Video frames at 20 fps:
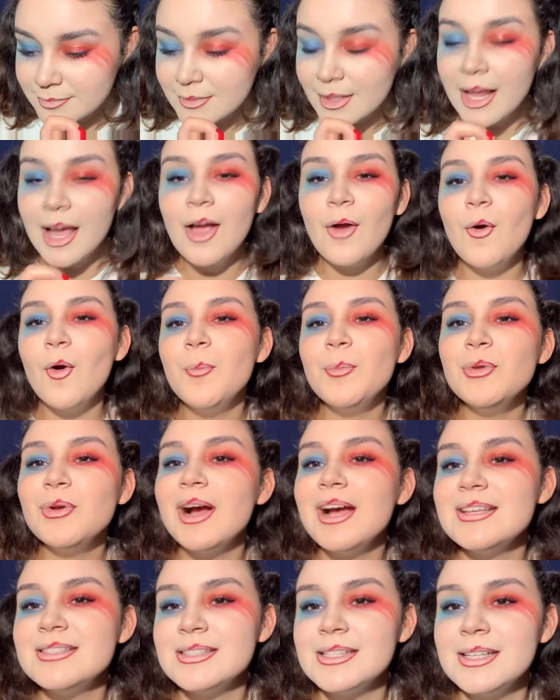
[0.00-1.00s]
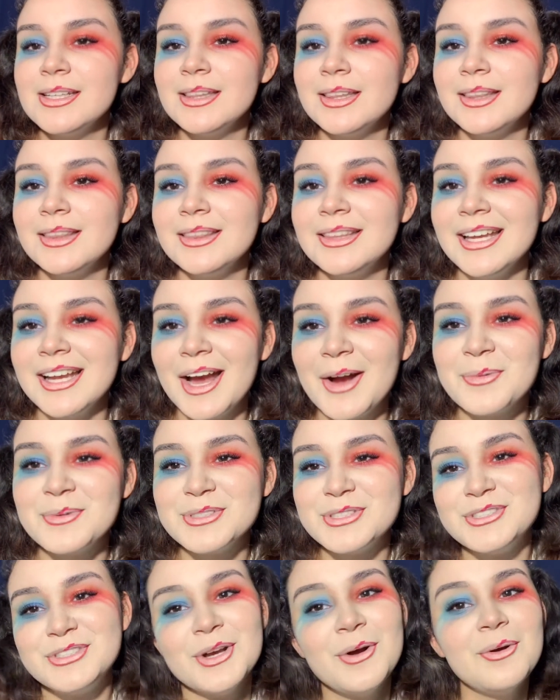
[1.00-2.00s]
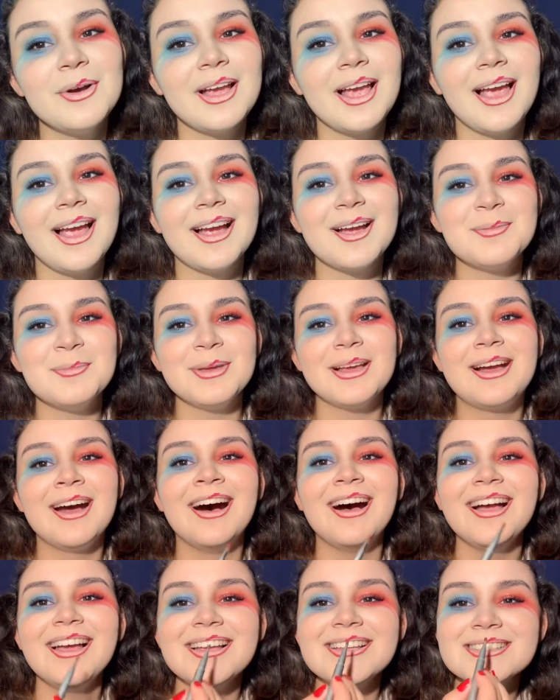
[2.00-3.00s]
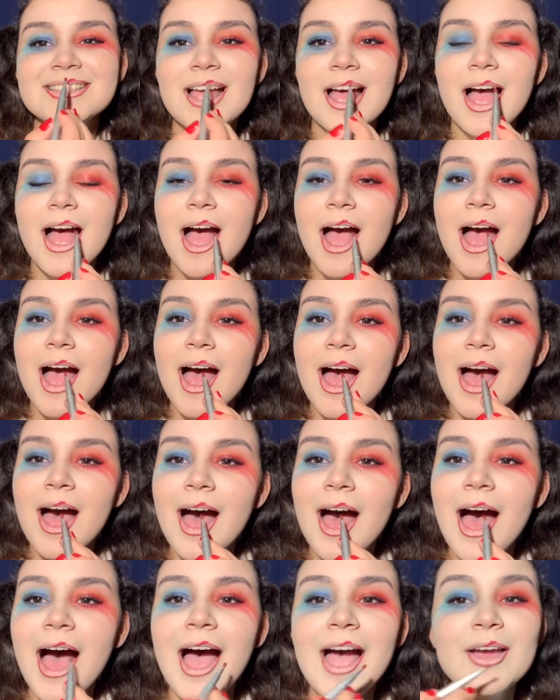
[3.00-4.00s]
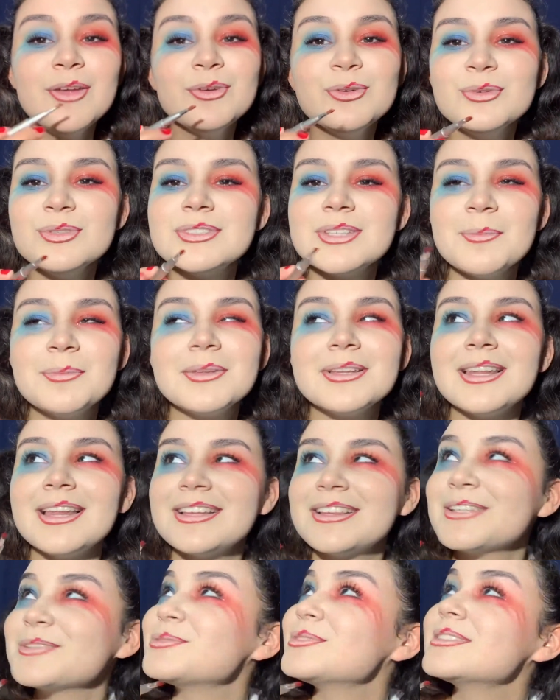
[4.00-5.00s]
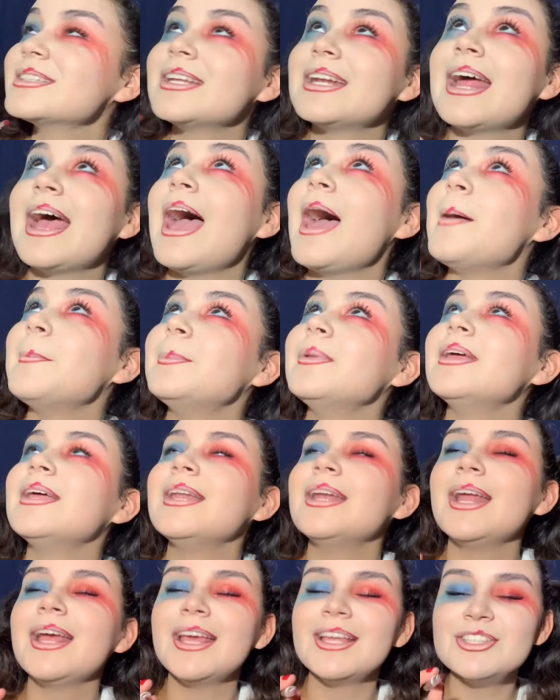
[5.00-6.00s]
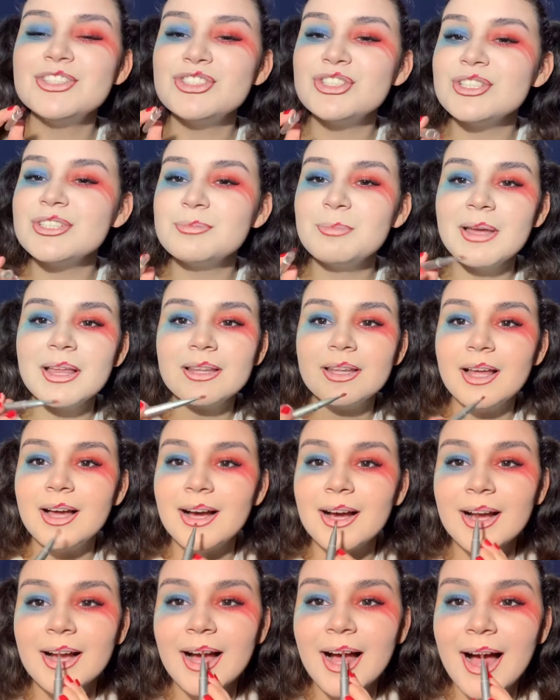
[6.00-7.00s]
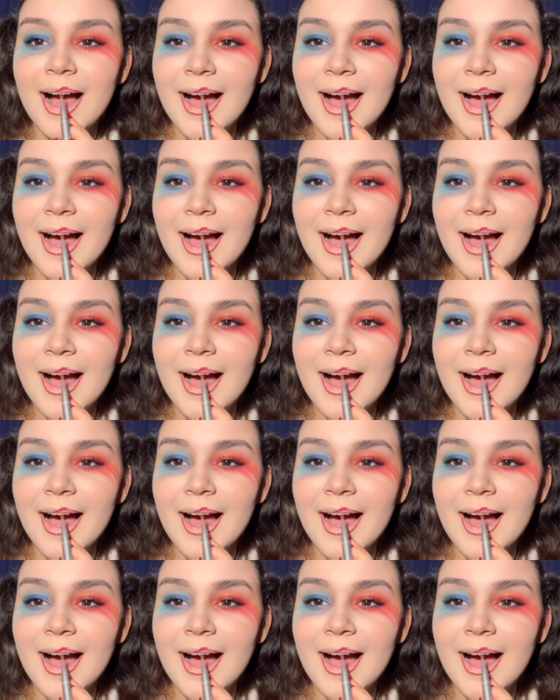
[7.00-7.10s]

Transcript: I hope you guys didn't think I was joking, because I knew something like this was gonna happen. It's just my luck.